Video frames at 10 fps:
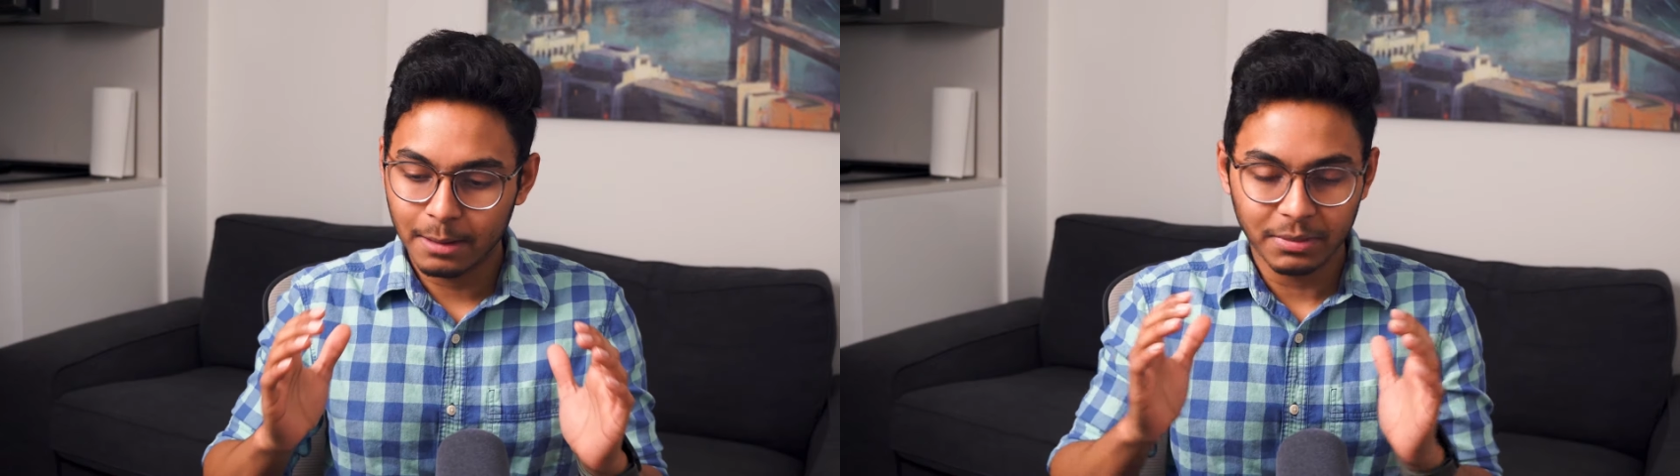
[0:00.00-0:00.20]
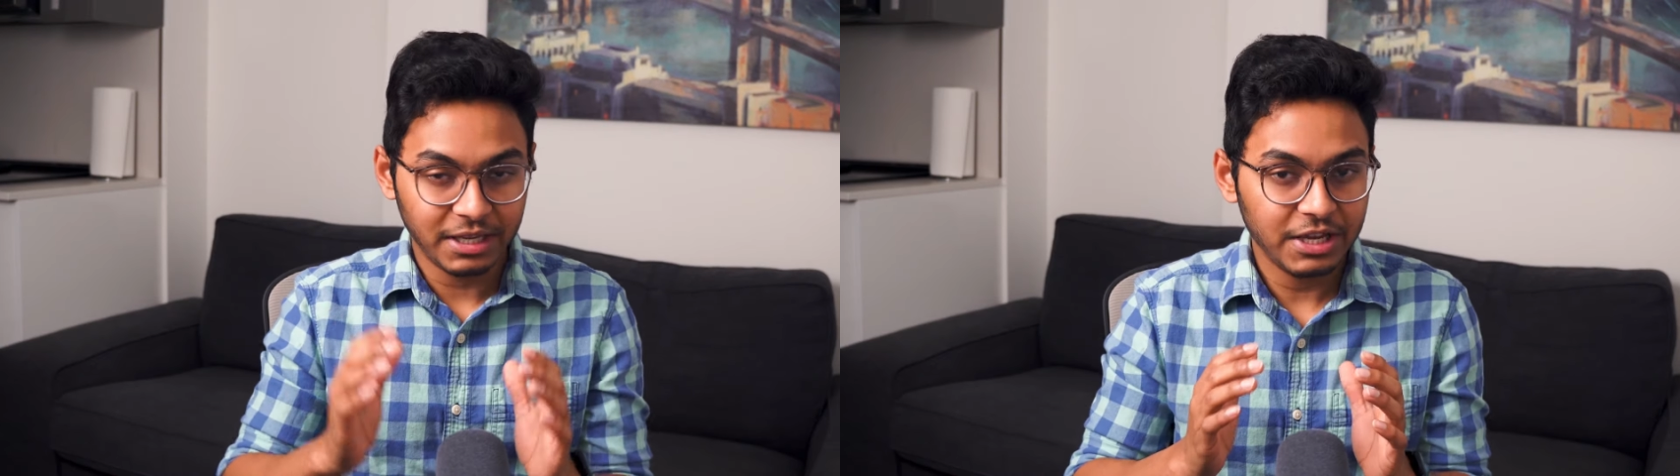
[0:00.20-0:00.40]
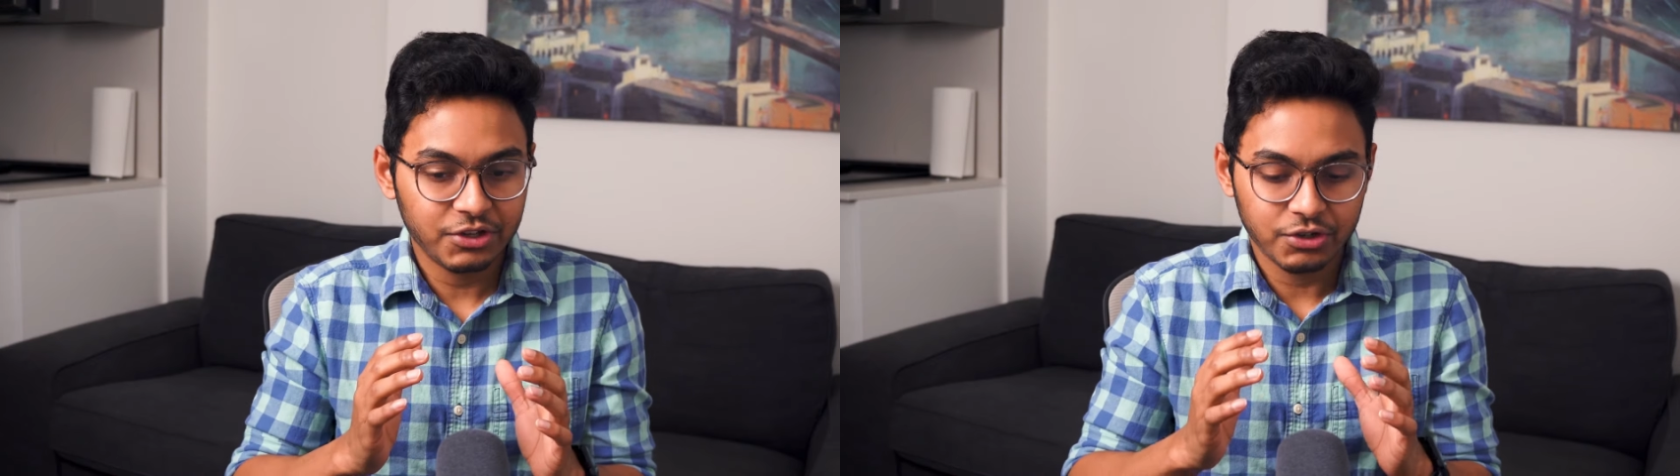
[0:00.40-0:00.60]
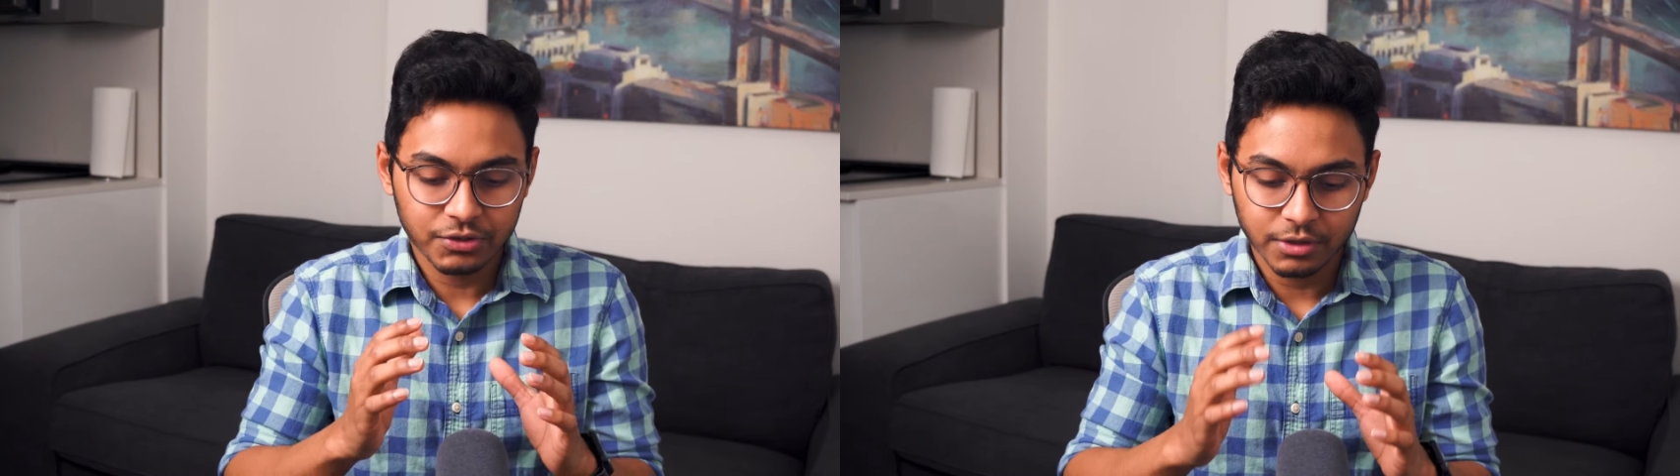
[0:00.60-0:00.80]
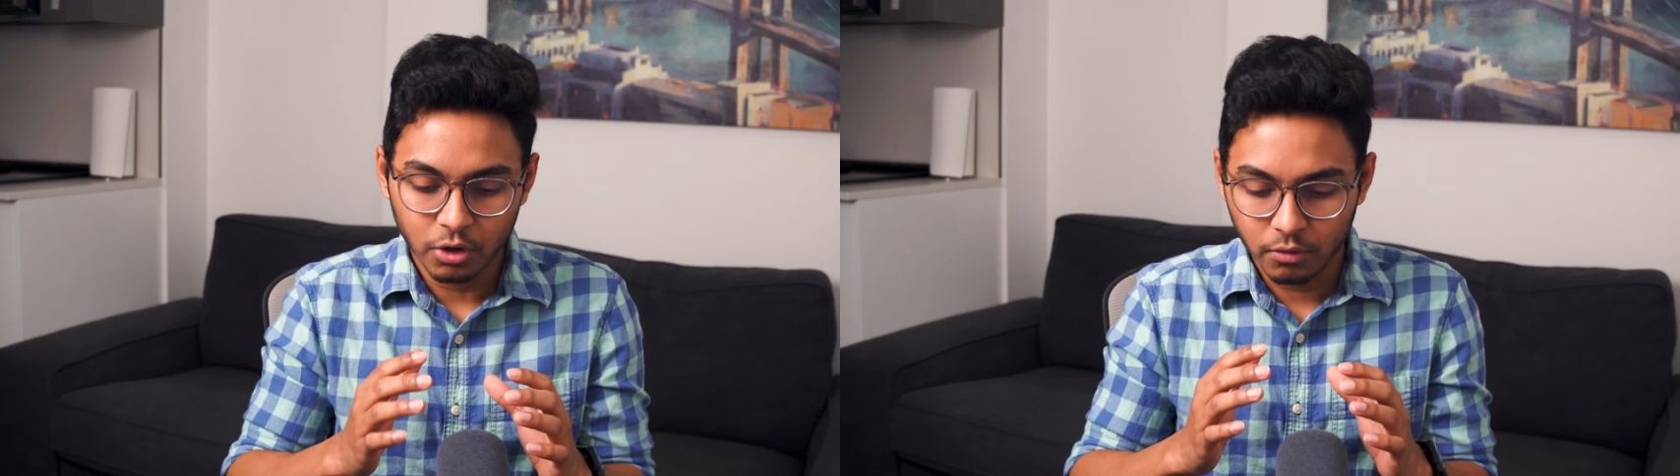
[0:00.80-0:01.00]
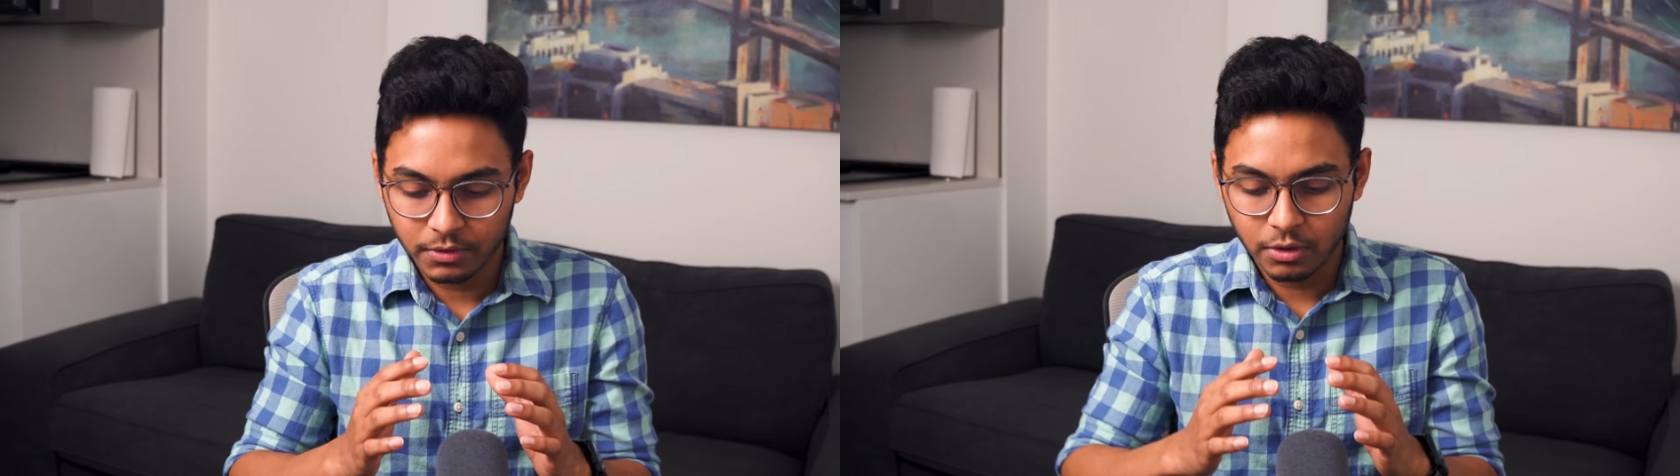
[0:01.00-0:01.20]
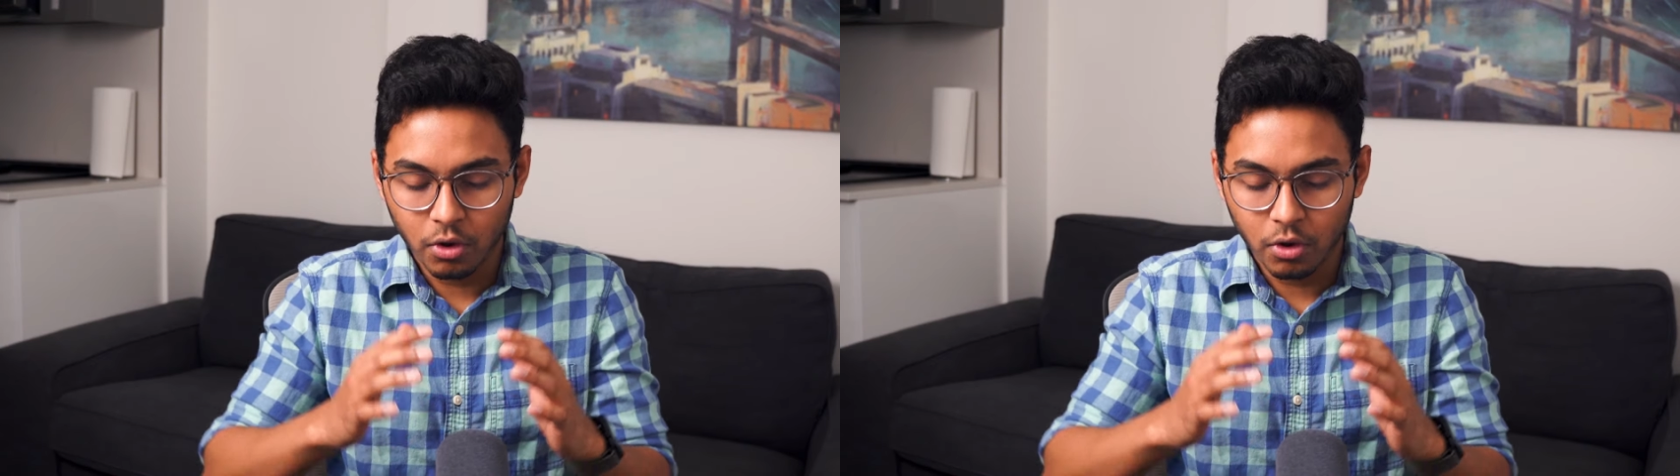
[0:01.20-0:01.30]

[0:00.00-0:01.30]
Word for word: applications along with